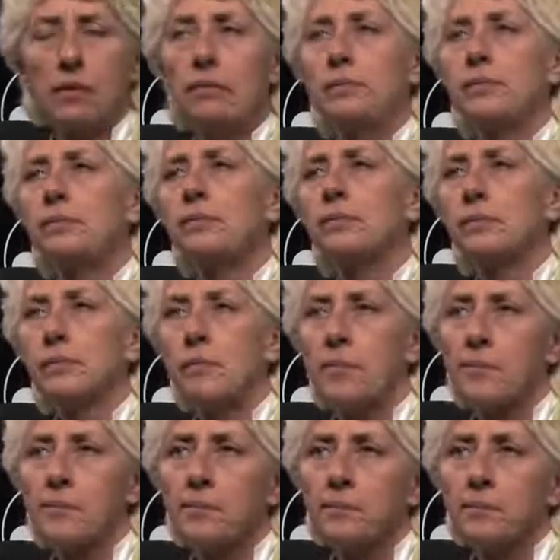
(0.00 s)
attacking all
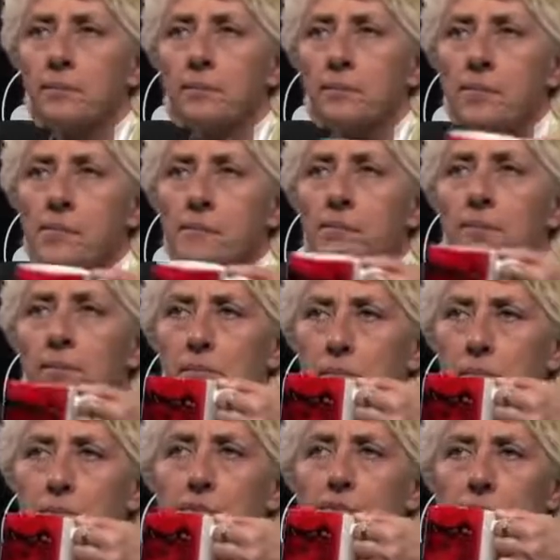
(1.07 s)
the energetic
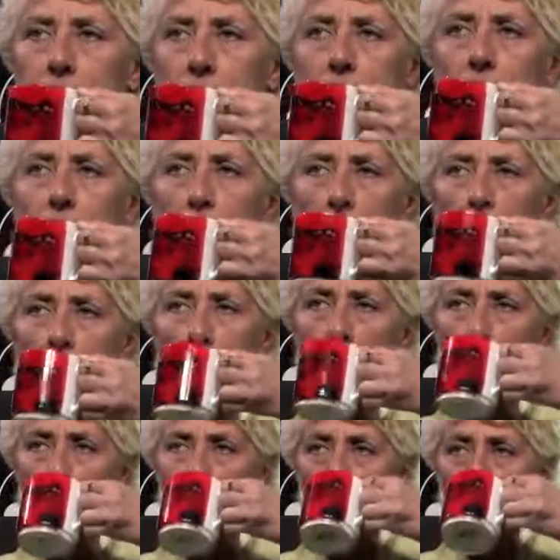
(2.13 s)
lines and
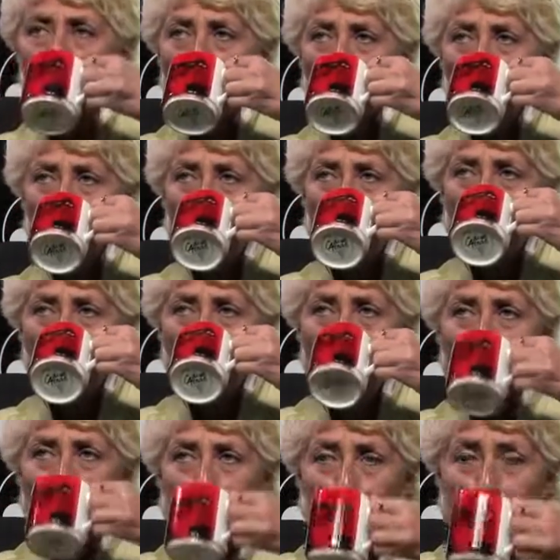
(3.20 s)
energies
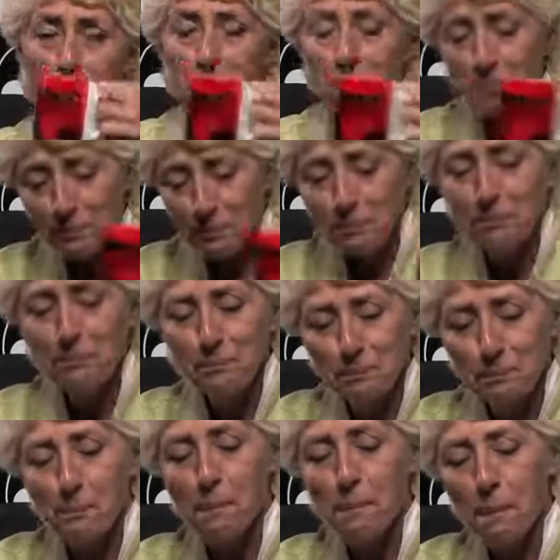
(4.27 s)
of Mother Nature
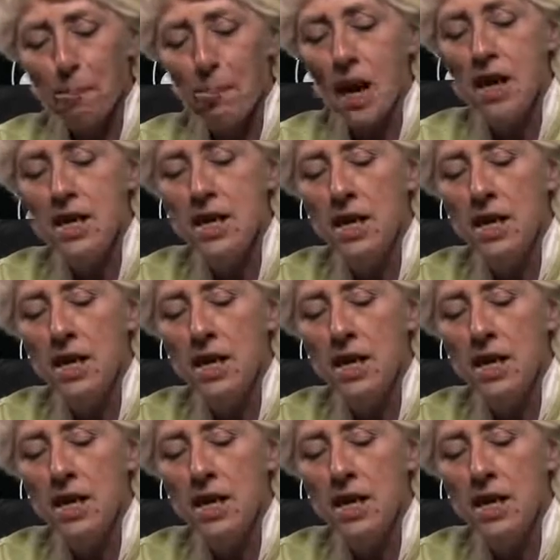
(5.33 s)
to destroy.